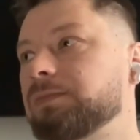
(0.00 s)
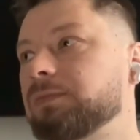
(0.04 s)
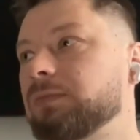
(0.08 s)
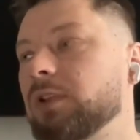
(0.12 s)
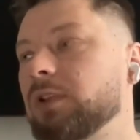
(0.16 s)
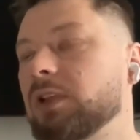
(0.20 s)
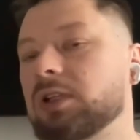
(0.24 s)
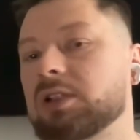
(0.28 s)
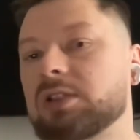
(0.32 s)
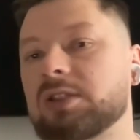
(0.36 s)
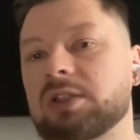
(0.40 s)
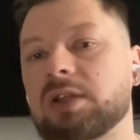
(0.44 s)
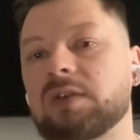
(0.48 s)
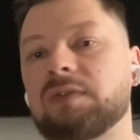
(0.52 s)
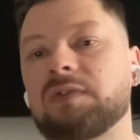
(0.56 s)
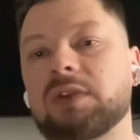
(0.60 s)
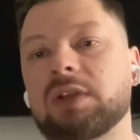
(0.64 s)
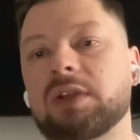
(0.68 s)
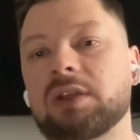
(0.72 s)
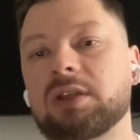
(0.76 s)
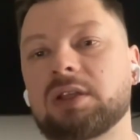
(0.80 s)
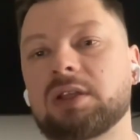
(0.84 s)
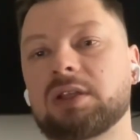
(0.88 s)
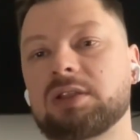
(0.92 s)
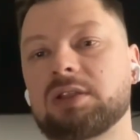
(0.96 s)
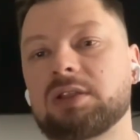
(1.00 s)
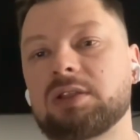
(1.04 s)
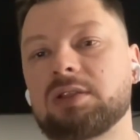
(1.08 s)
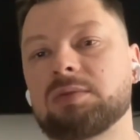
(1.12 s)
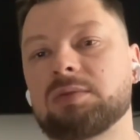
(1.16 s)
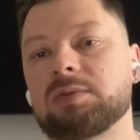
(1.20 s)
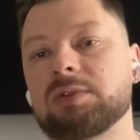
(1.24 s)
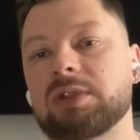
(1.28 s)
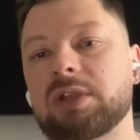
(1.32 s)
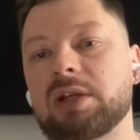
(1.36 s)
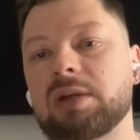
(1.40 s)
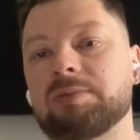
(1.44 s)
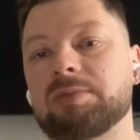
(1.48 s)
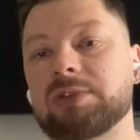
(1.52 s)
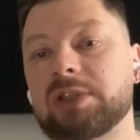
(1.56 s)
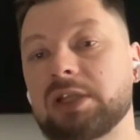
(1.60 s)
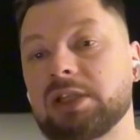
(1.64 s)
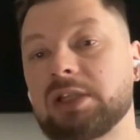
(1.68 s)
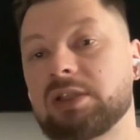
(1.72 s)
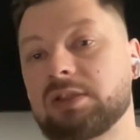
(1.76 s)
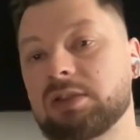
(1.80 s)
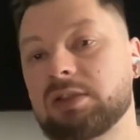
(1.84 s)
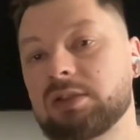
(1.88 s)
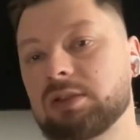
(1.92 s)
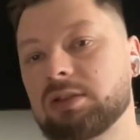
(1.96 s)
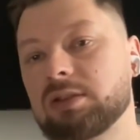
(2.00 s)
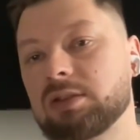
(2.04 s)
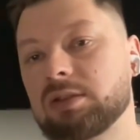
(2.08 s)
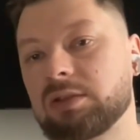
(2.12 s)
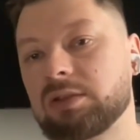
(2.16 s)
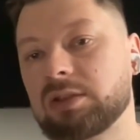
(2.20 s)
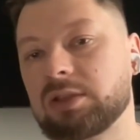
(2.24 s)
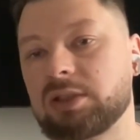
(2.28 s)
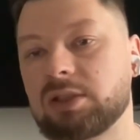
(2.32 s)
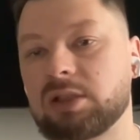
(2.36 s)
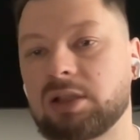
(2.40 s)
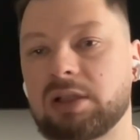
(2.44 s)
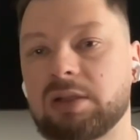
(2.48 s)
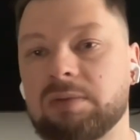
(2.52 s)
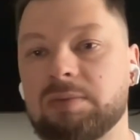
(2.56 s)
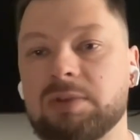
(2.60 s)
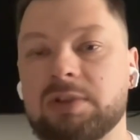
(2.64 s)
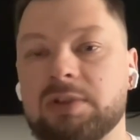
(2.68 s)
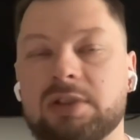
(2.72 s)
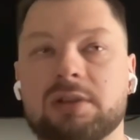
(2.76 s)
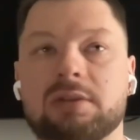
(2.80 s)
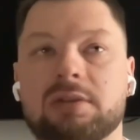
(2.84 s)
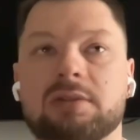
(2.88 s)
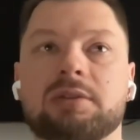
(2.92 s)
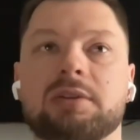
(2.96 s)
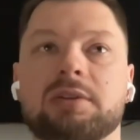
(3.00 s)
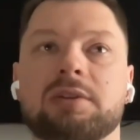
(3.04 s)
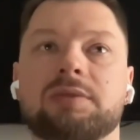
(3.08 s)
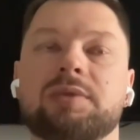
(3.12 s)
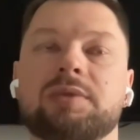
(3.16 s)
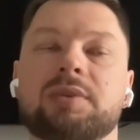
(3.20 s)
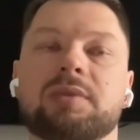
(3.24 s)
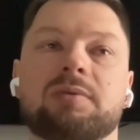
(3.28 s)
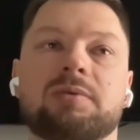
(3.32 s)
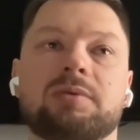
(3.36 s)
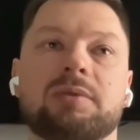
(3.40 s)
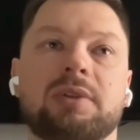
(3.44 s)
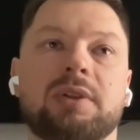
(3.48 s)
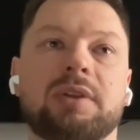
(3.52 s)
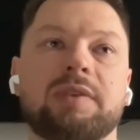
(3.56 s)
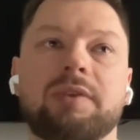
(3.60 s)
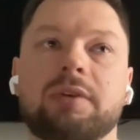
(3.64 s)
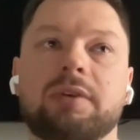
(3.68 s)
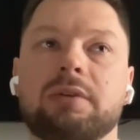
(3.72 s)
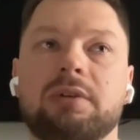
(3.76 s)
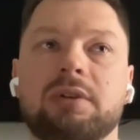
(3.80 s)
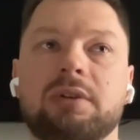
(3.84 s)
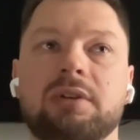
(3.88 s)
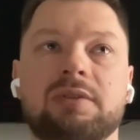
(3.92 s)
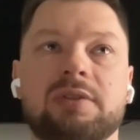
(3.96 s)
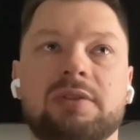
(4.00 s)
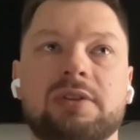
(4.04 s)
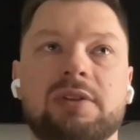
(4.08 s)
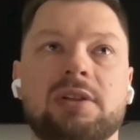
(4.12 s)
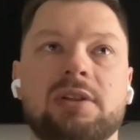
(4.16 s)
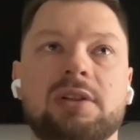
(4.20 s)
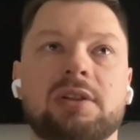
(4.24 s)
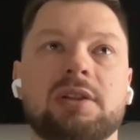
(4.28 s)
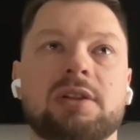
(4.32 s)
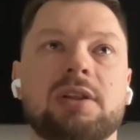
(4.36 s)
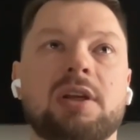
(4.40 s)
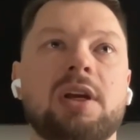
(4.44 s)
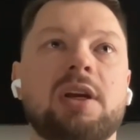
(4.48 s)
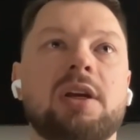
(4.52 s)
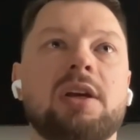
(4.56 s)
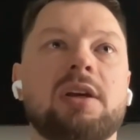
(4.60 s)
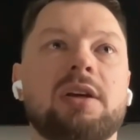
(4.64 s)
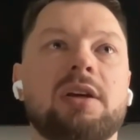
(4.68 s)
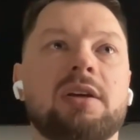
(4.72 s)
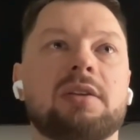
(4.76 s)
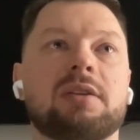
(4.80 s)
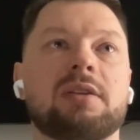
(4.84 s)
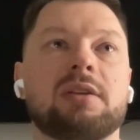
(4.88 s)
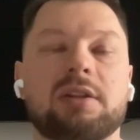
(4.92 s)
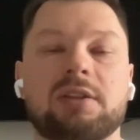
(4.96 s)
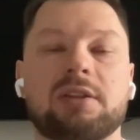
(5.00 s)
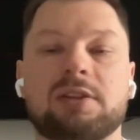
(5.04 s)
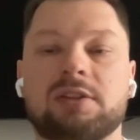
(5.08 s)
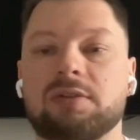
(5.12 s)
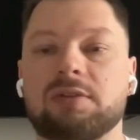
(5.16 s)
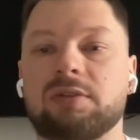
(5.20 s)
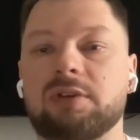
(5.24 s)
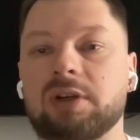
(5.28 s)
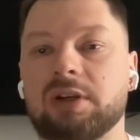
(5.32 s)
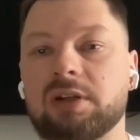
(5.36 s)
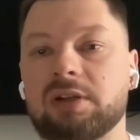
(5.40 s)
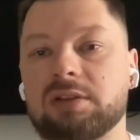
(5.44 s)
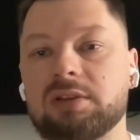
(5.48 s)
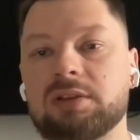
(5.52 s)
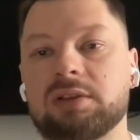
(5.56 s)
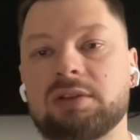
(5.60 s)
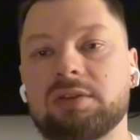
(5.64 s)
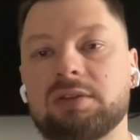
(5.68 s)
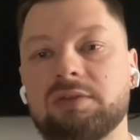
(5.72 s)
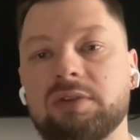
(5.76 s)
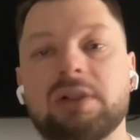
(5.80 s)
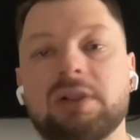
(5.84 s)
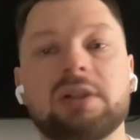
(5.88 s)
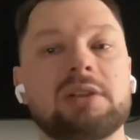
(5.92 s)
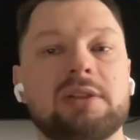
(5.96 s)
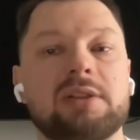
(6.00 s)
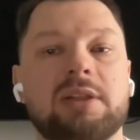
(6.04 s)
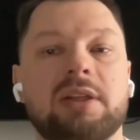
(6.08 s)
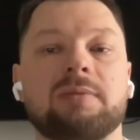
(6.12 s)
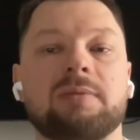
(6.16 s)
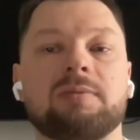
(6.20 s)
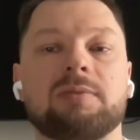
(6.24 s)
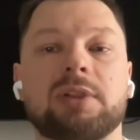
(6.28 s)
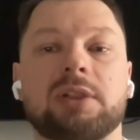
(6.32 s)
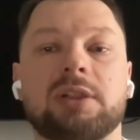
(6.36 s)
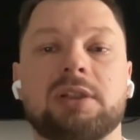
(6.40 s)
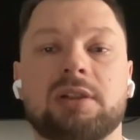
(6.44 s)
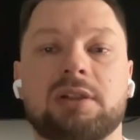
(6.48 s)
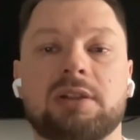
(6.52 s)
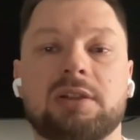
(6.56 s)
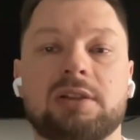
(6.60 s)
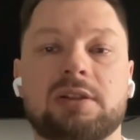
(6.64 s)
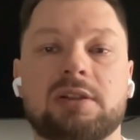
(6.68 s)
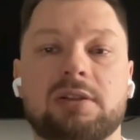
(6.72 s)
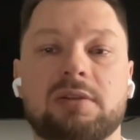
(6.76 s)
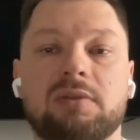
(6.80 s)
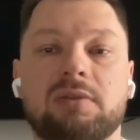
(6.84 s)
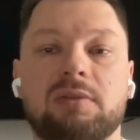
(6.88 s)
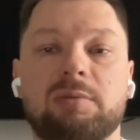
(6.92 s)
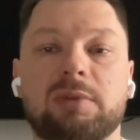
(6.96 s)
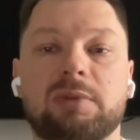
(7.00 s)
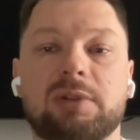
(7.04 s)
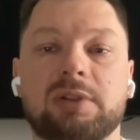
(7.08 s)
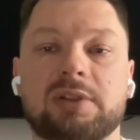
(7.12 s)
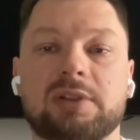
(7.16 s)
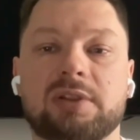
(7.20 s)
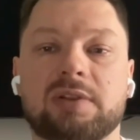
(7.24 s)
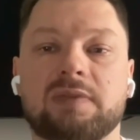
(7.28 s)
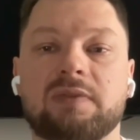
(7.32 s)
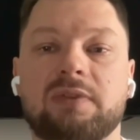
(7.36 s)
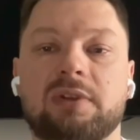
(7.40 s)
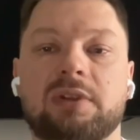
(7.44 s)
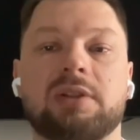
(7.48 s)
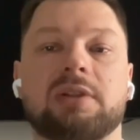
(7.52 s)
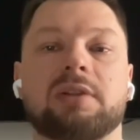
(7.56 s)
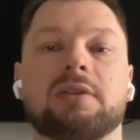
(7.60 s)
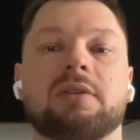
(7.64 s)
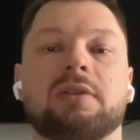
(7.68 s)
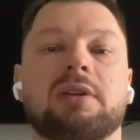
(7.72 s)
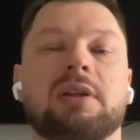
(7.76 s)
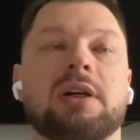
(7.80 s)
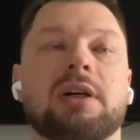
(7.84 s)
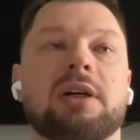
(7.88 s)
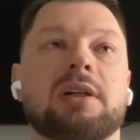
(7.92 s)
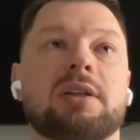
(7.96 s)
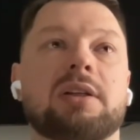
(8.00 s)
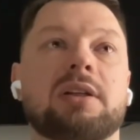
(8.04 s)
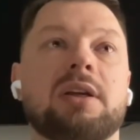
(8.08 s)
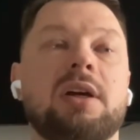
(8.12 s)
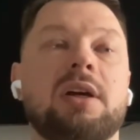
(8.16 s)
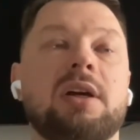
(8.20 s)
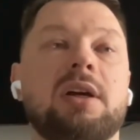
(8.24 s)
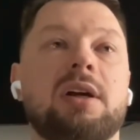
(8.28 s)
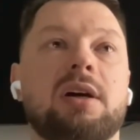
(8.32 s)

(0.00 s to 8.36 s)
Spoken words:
not something that you would update all the time. So if you're interested in the historical and real time data, it's normally something that